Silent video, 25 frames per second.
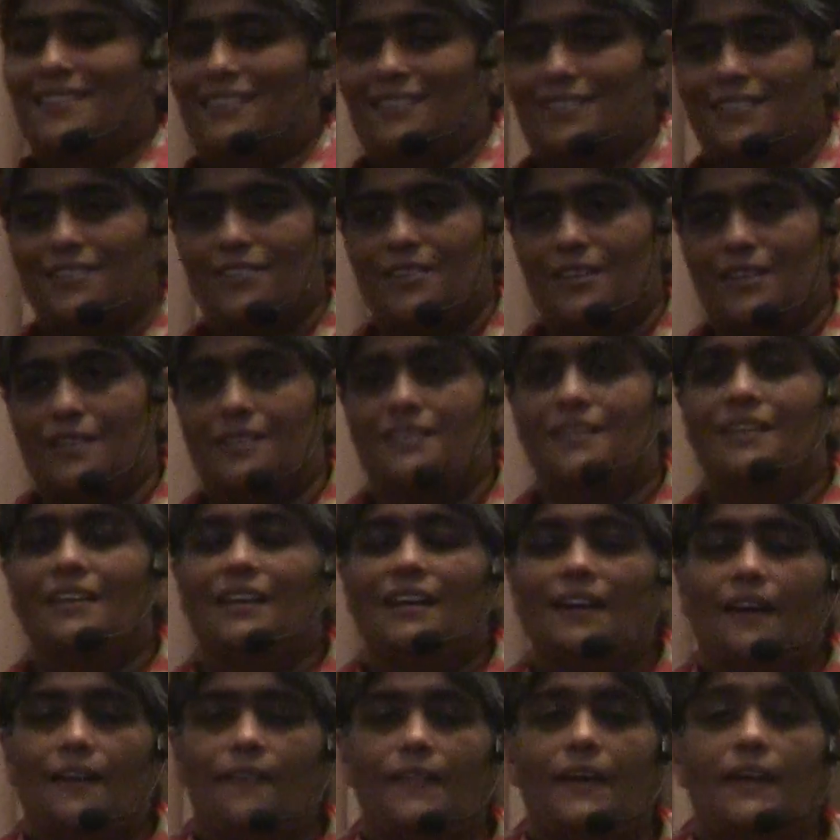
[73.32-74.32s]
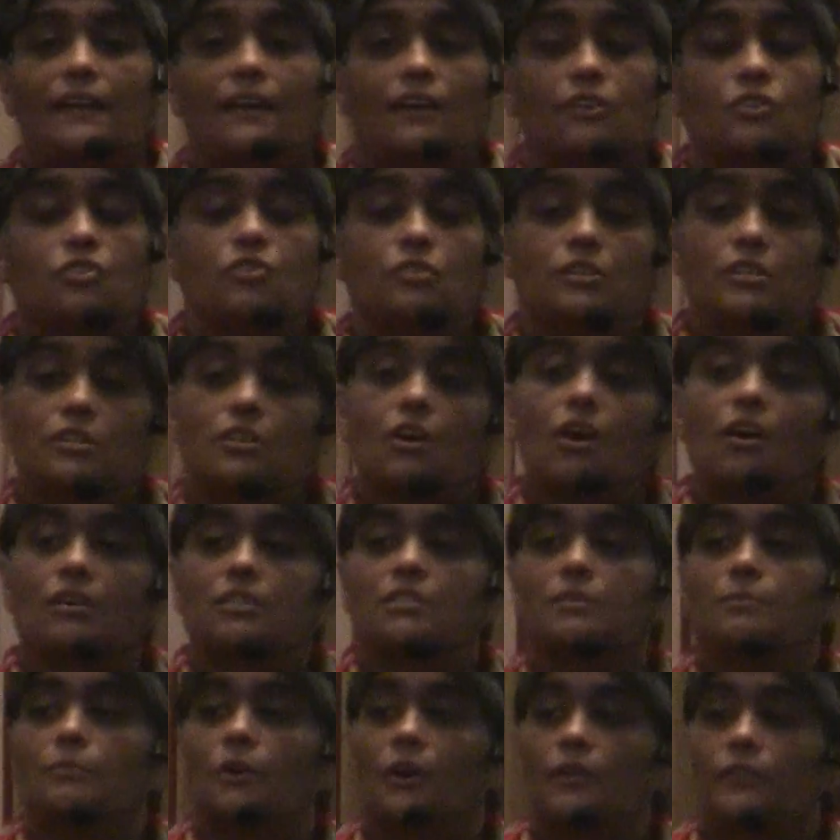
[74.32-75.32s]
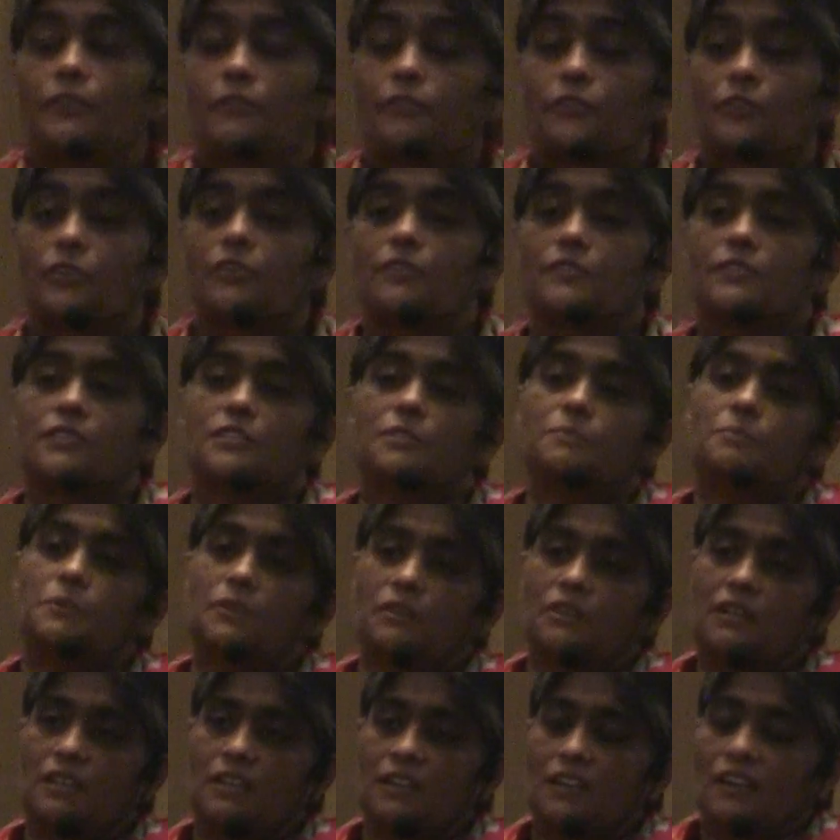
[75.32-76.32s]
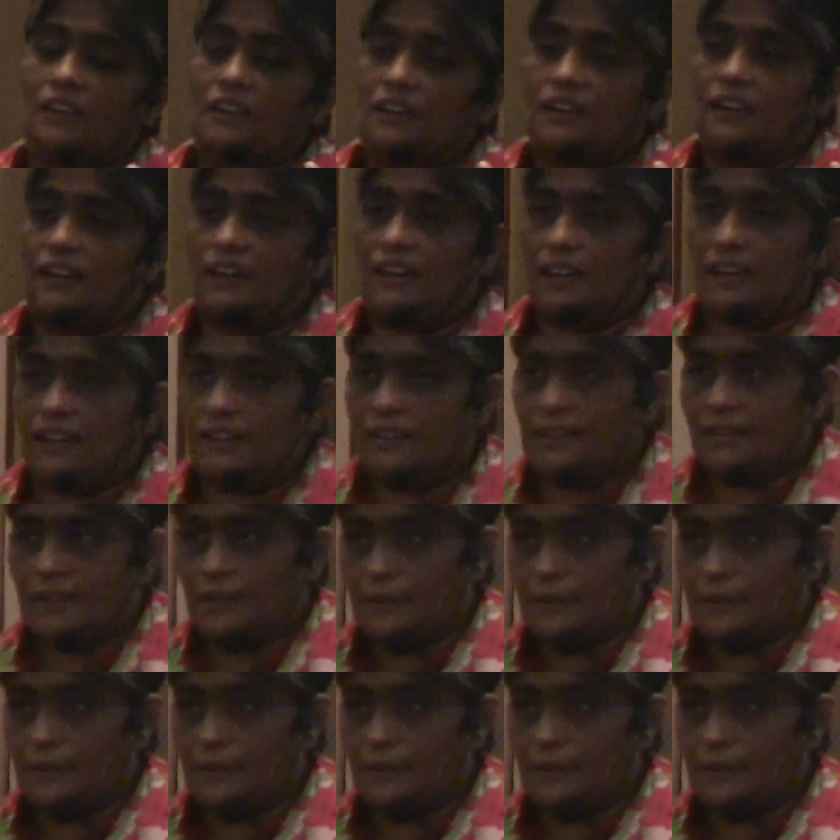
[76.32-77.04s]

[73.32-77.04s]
and trees. And that actually talks about the fruit of the Spirit and